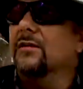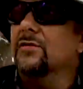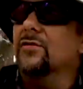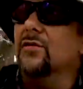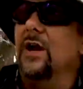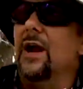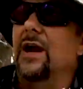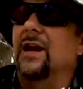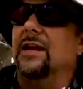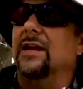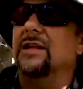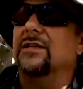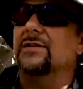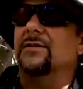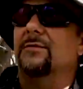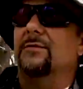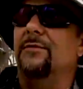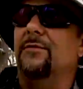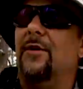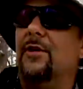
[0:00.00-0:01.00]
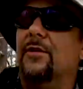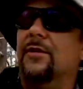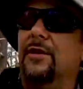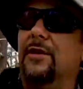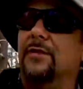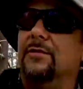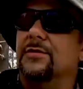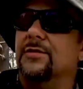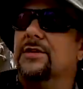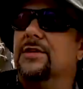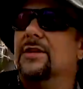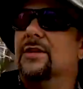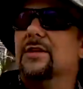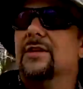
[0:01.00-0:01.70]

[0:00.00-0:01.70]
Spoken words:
try and get some photos.